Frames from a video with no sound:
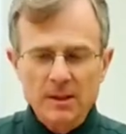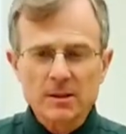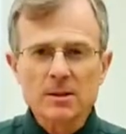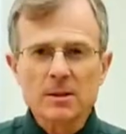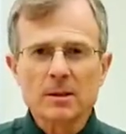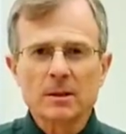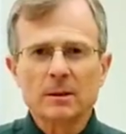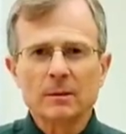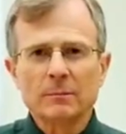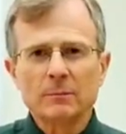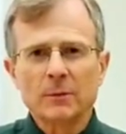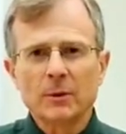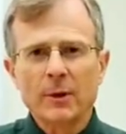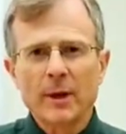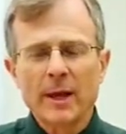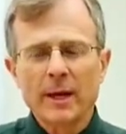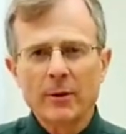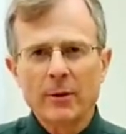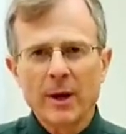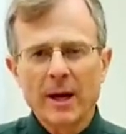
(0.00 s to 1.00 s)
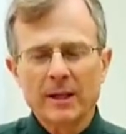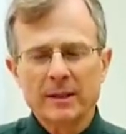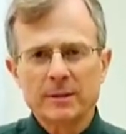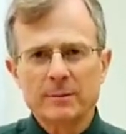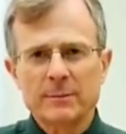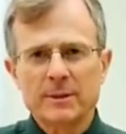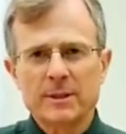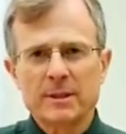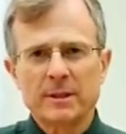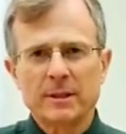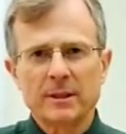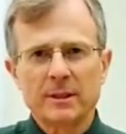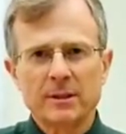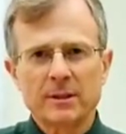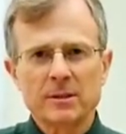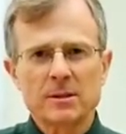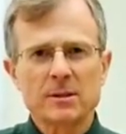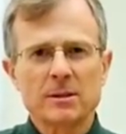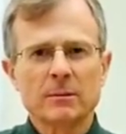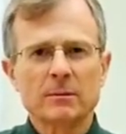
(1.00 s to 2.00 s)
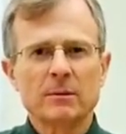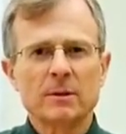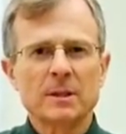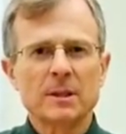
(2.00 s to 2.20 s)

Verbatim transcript: some radioactive materials that